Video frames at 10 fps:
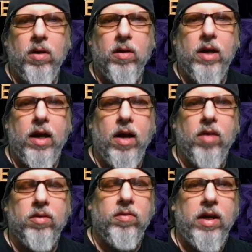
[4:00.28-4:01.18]
in the
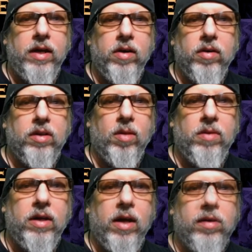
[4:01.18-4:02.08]
house, or if they hear
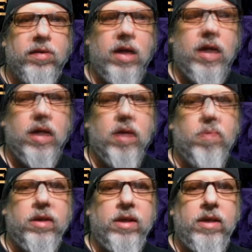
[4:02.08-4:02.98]
something outside,
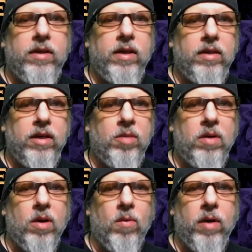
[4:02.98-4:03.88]
but these things need to
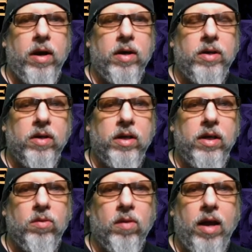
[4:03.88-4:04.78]
be aware. Your
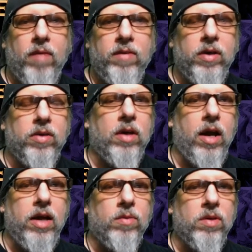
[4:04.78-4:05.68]
kids will have ears and
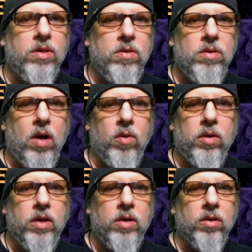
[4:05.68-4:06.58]
eyes when you don't,
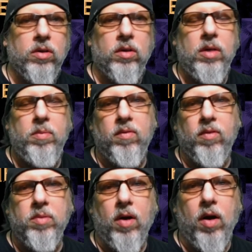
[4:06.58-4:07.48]
and you're sleeping
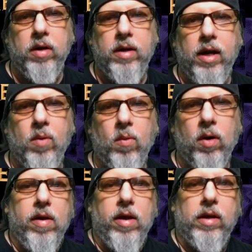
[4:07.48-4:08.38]
from your hard day
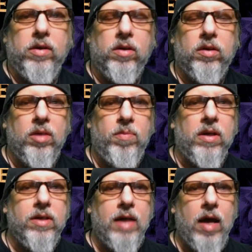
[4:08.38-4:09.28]
work, and you're sleeping
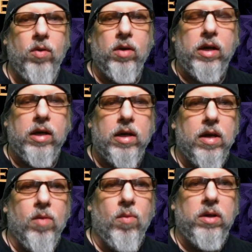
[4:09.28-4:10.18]
soundly.
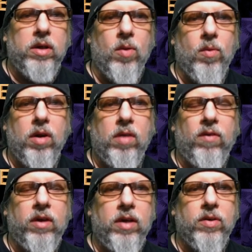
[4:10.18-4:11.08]
Well, you don't want to
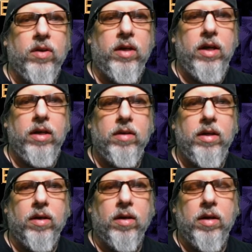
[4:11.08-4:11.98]
forget your kids
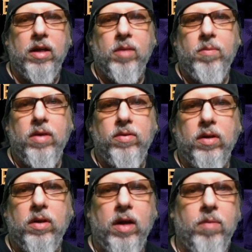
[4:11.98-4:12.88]
either. And not to
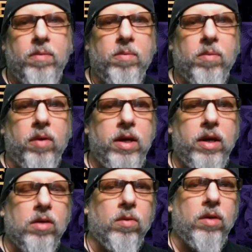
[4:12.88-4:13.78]
mention, there had been
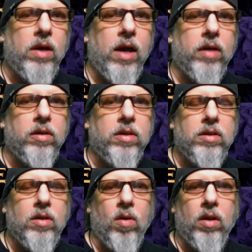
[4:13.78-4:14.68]
break-ins where they actually
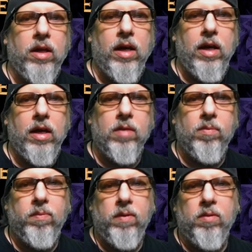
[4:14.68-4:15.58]
stole the kid
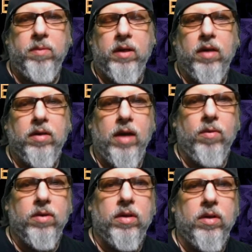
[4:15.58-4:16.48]
because that
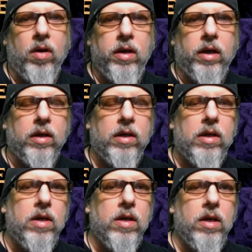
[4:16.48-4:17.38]
was the target.
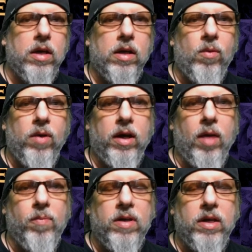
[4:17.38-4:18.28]
And they wake
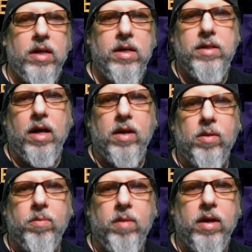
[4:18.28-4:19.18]
up and the kid's not in
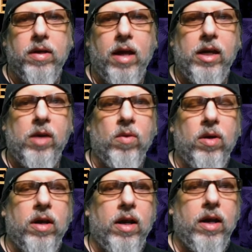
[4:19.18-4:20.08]
their bed, not anywhere
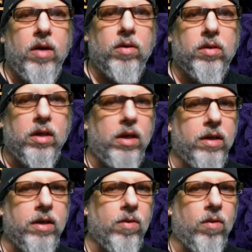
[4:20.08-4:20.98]
in the house, and the
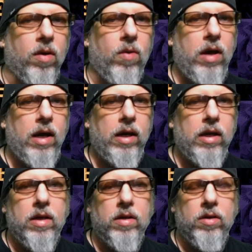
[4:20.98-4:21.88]
kid didn't run away,
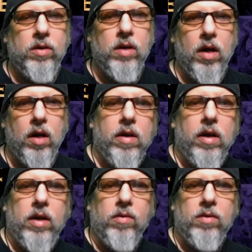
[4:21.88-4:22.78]
too young,
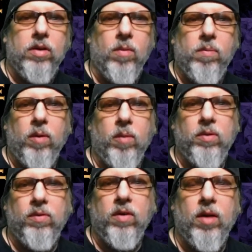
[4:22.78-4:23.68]
and there was no
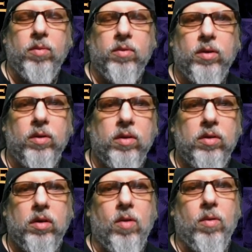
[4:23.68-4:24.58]
purpose for them to.
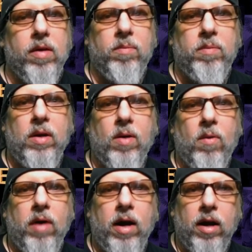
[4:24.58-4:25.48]
So be
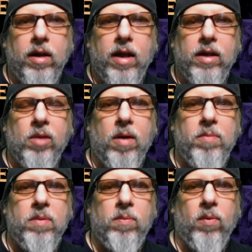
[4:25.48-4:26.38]
aware that there might
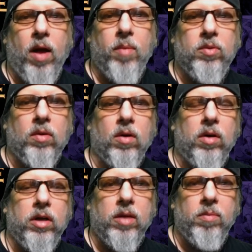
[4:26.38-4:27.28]
be problems
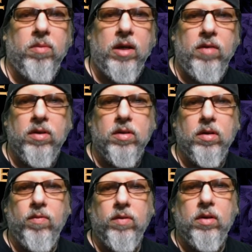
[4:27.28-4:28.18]
lurking beneath the
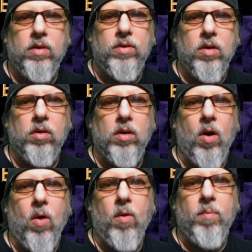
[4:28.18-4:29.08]
surface that you don't
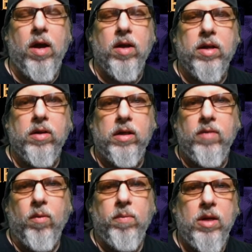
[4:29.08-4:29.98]
know about,
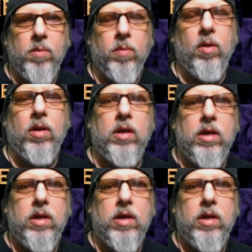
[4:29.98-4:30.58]
evil people